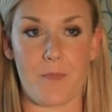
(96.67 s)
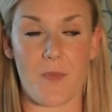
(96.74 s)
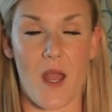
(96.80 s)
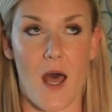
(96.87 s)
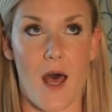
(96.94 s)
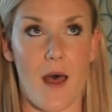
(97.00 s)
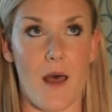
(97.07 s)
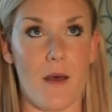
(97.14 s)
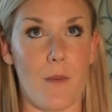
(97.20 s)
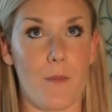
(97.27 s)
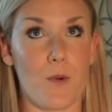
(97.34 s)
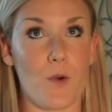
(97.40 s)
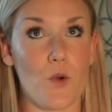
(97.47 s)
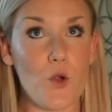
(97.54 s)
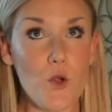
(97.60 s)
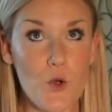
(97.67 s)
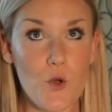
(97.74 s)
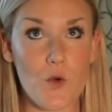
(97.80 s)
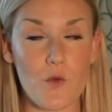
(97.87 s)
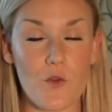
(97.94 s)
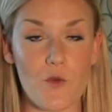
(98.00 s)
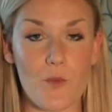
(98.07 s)

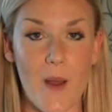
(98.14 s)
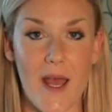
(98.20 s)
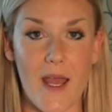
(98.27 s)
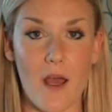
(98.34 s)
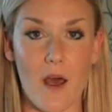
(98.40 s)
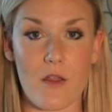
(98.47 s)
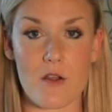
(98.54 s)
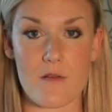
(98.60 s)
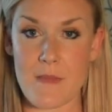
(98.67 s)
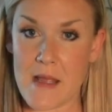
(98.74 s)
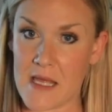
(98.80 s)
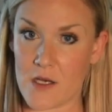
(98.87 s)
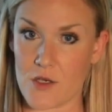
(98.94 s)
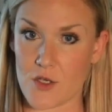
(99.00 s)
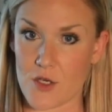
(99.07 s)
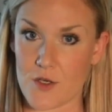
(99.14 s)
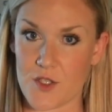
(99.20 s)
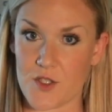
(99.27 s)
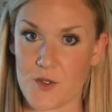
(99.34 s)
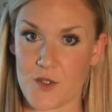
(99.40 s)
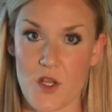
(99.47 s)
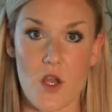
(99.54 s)
approved by other
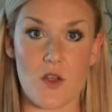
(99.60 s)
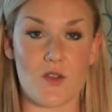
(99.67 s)
managers.